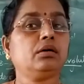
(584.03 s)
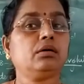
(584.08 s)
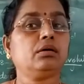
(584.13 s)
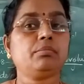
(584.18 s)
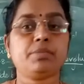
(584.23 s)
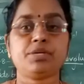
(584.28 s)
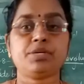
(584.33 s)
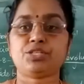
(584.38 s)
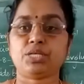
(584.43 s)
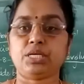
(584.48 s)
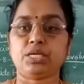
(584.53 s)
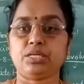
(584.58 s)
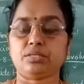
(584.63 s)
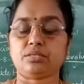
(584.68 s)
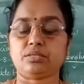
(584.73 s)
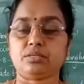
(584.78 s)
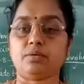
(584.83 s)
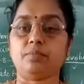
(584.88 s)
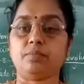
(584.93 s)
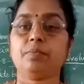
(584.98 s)
machines.
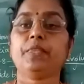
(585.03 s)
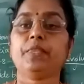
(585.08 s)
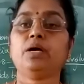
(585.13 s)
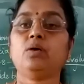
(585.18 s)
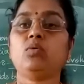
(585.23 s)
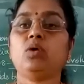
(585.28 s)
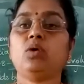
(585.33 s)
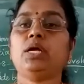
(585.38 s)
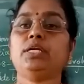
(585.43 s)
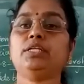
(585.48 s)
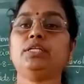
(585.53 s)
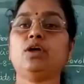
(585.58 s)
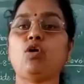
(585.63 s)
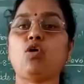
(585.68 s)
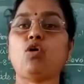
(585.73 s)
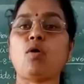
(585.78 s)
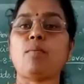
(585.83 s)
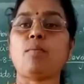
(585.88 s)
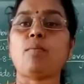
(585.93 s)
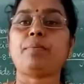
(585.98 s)
Only the
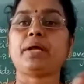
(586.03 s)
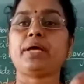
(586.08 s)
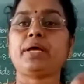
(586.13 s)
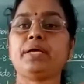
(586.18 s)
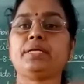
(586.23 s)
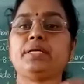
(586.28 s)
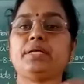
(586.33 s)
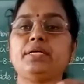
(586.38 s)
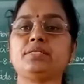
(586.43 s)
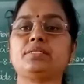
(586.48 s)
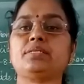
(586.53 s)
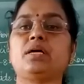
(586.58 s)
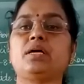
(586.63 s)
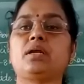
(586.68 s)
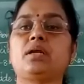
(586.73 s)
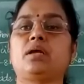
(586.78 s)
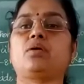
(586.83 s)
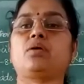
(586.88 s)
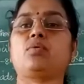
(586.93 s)
operators are